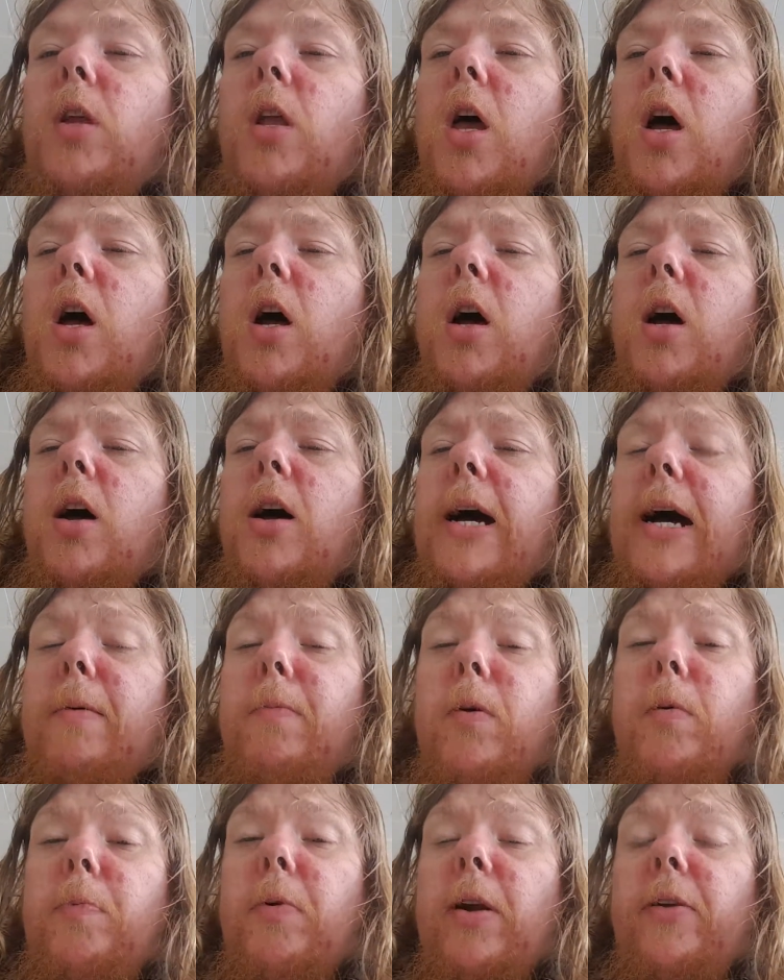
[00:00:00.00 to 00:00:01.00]
uh, had
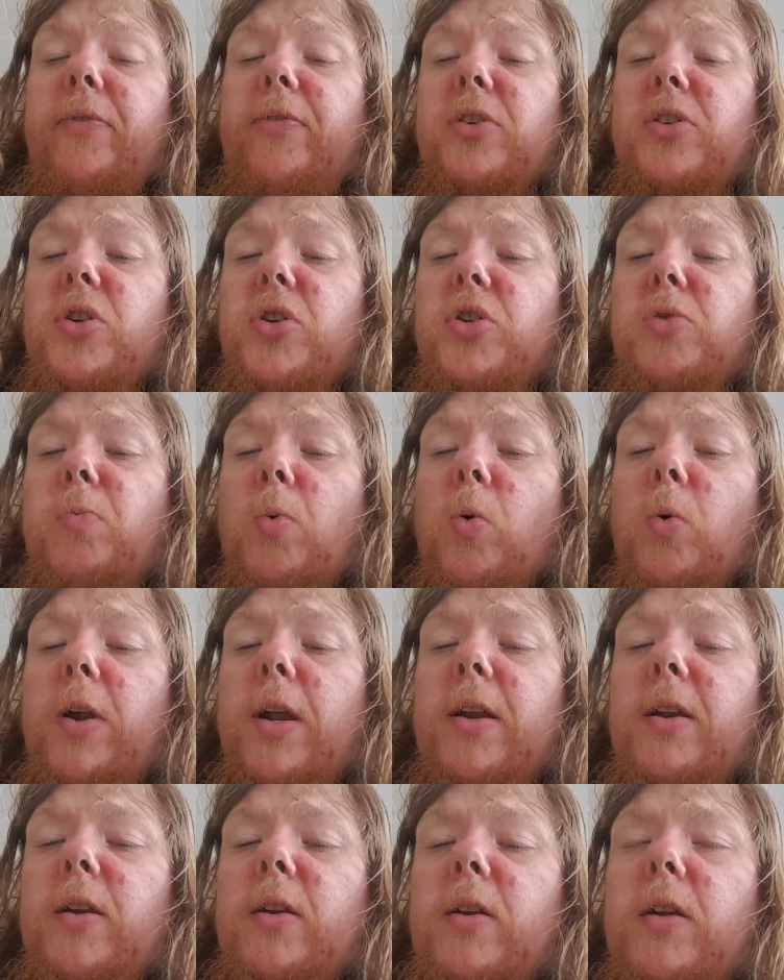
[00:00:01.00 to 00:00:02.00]
my breakfast this
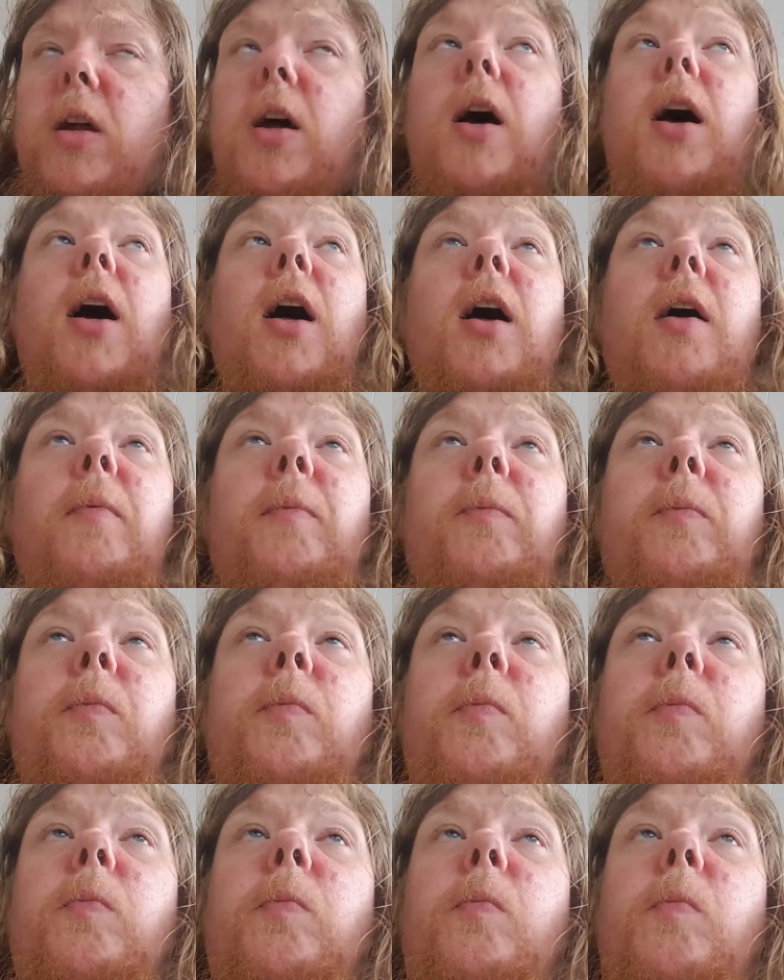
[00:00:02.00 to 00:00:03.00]
morning um,
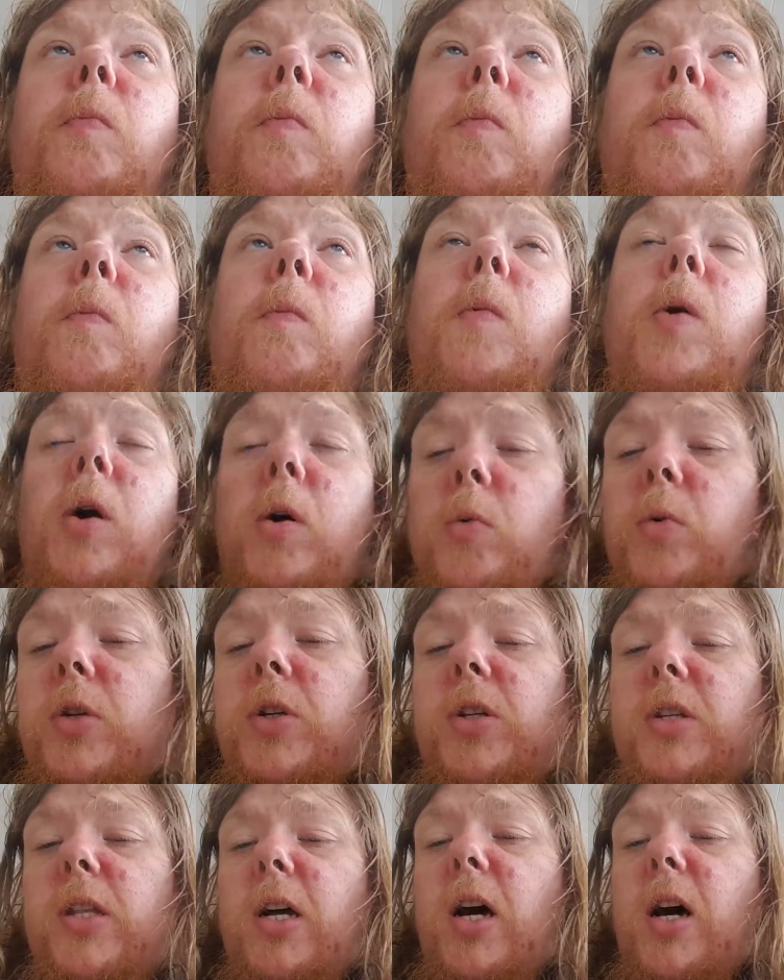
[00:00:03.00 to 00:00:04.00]
which
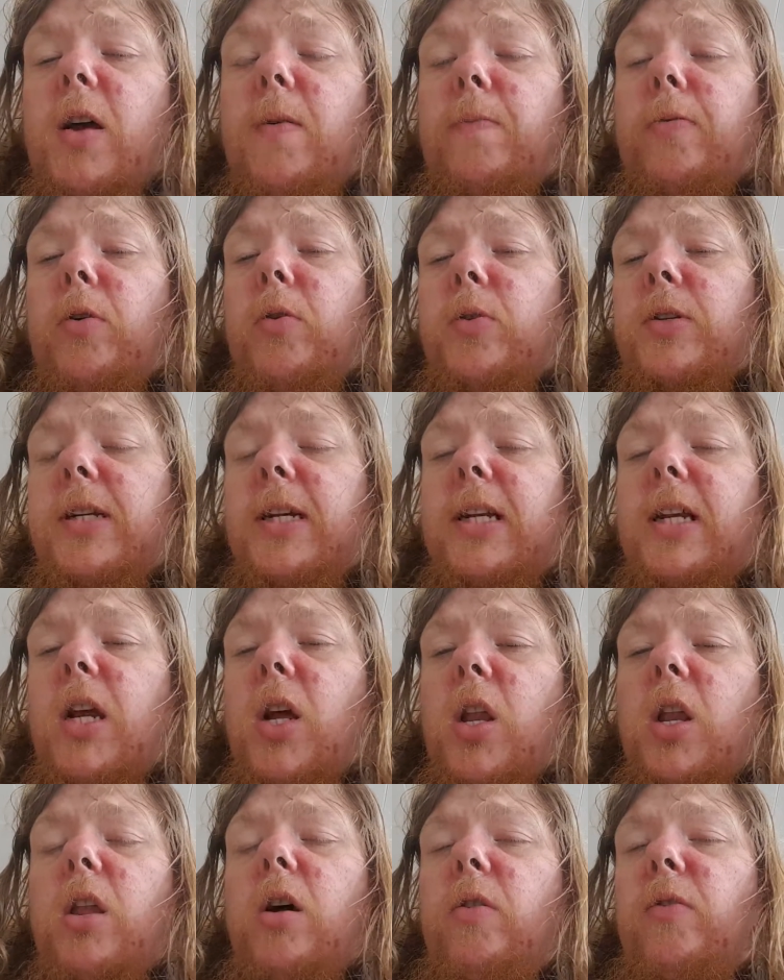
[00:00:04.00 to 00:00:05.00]
is the high protein
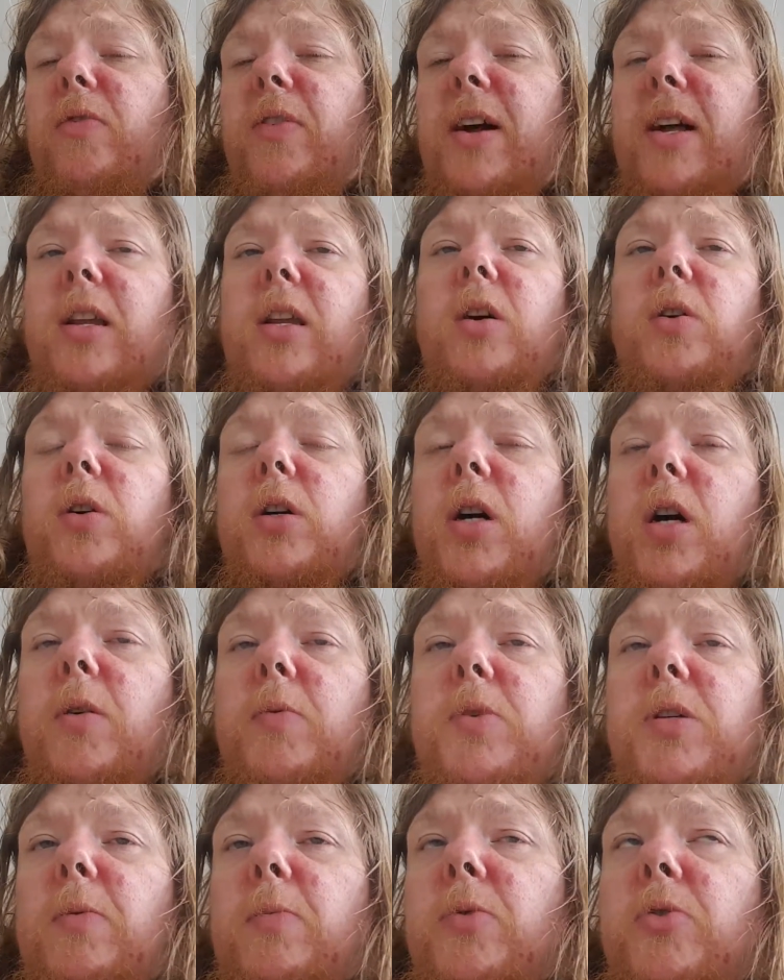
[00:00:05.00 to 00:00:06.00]
low fat low carb
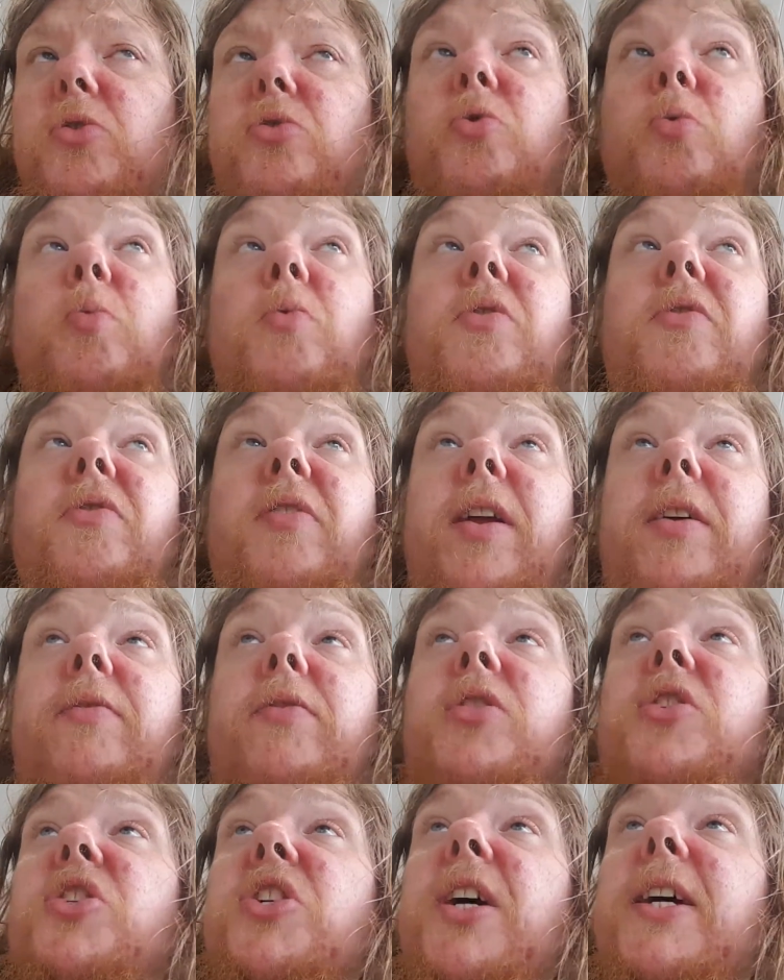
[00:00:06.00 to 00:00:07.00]
summer strawberry
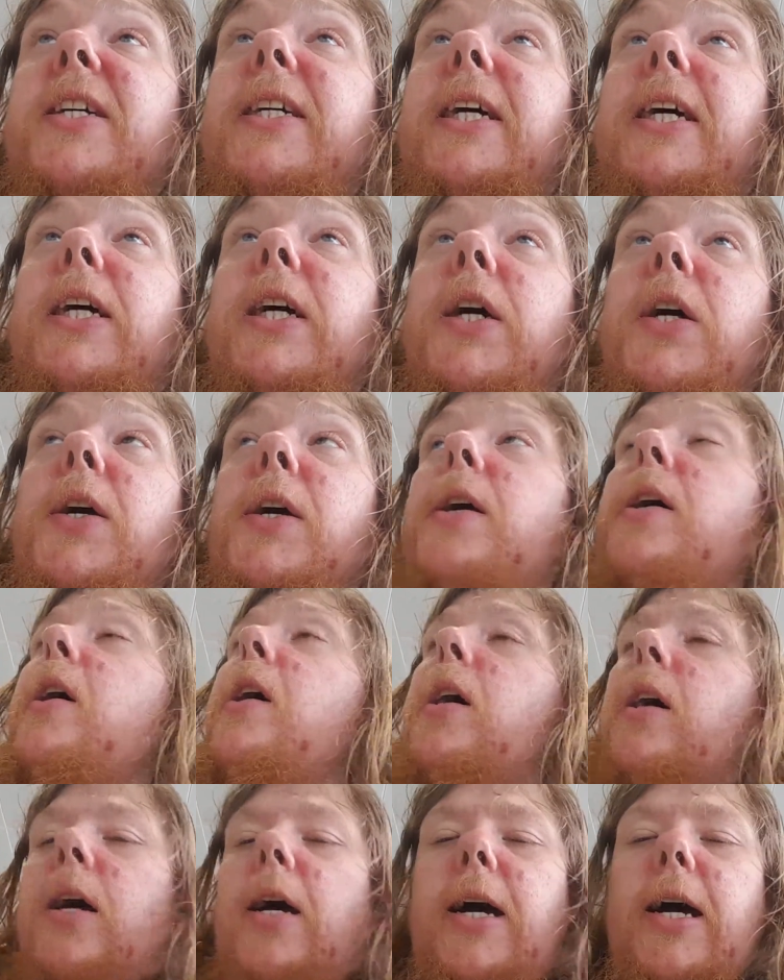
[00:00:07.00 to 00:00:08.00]
flavored shake
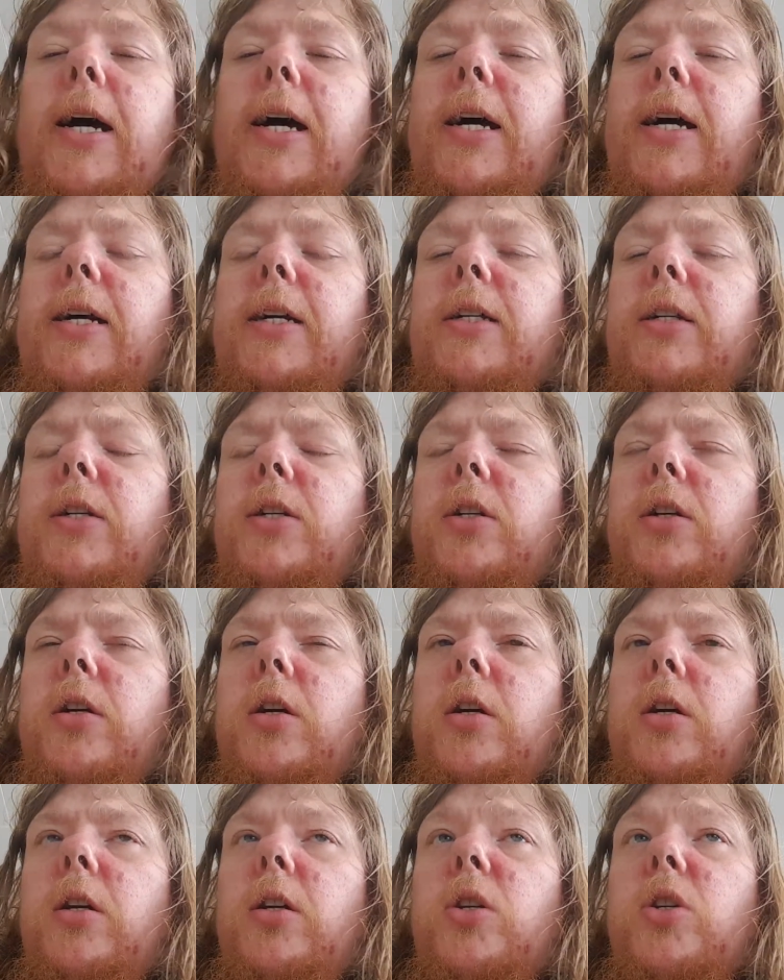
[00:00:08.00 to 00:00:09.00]
and
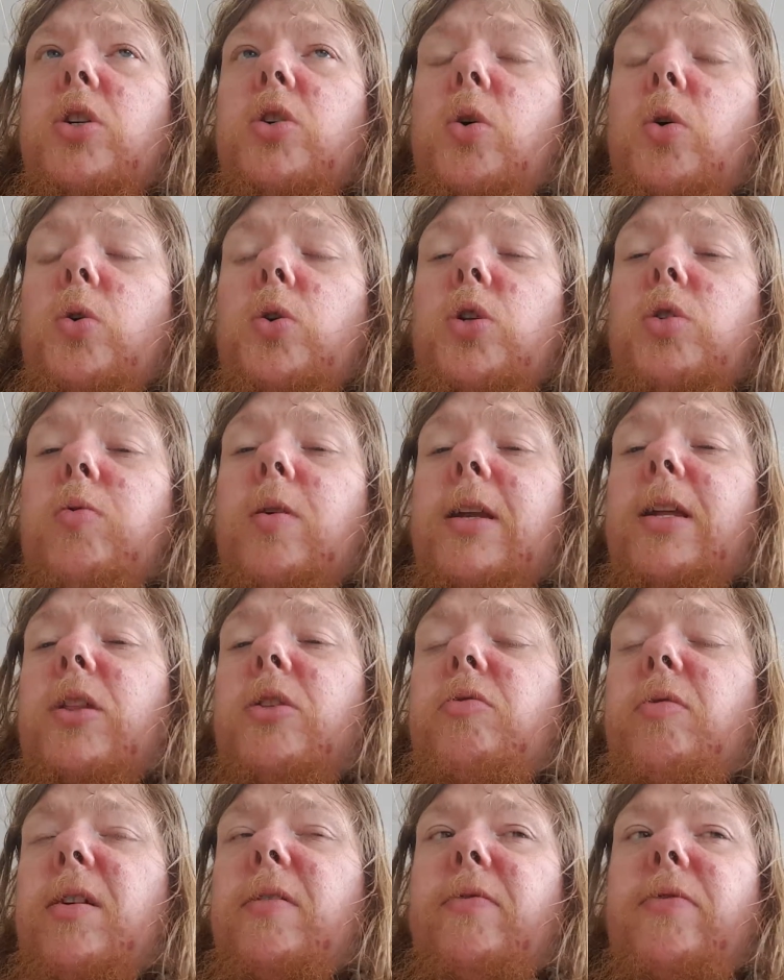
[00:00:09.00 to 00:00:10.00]
it's got
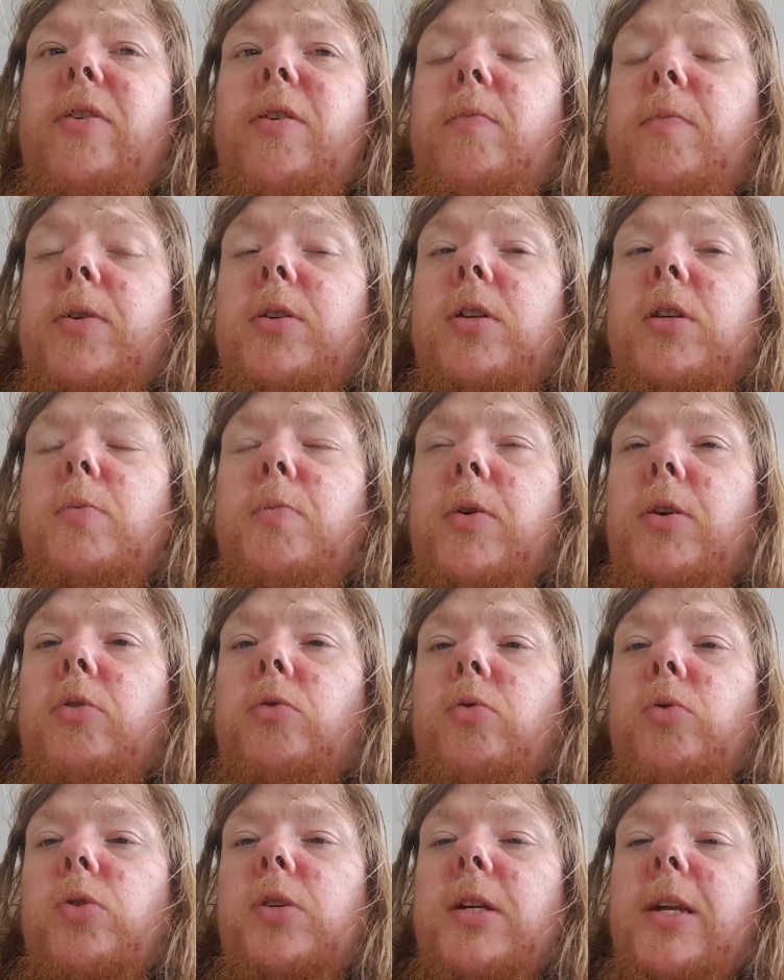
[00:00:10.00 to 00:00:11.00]
23 vitamins and
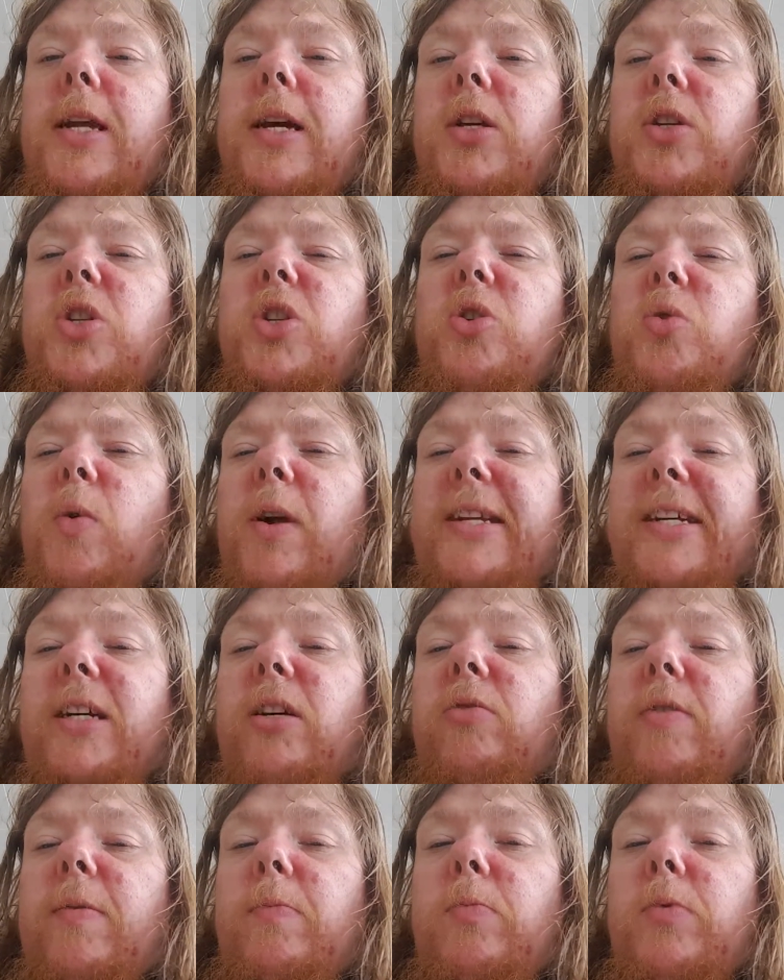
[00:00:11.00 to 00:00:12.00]
minerals in there 20
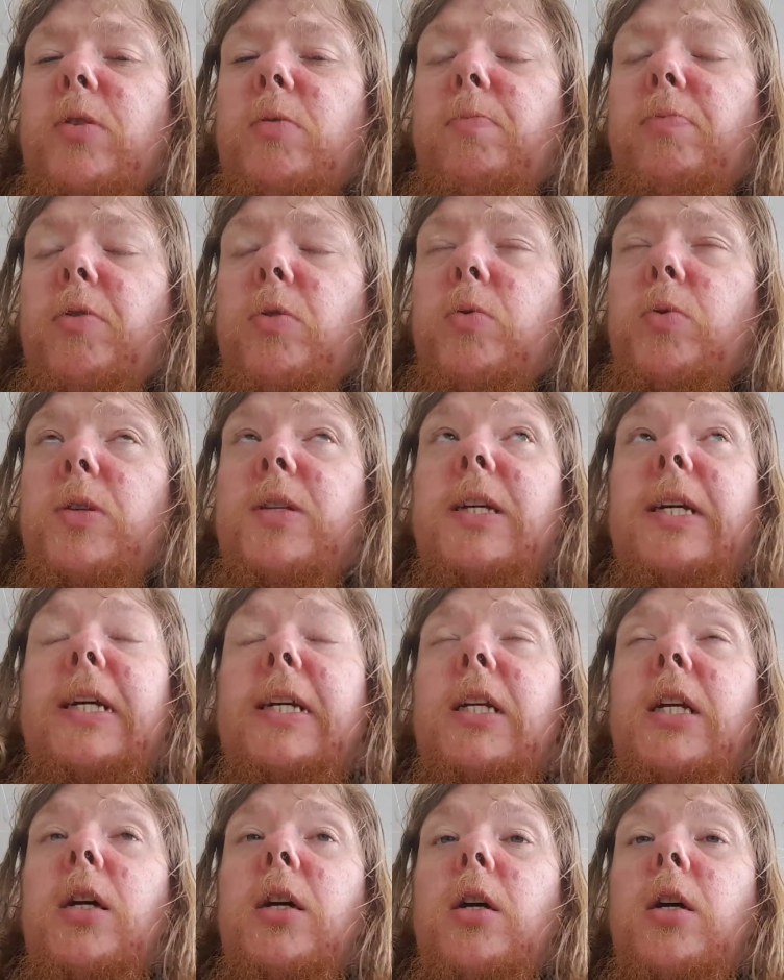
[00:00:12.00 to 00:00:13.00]
grams of protein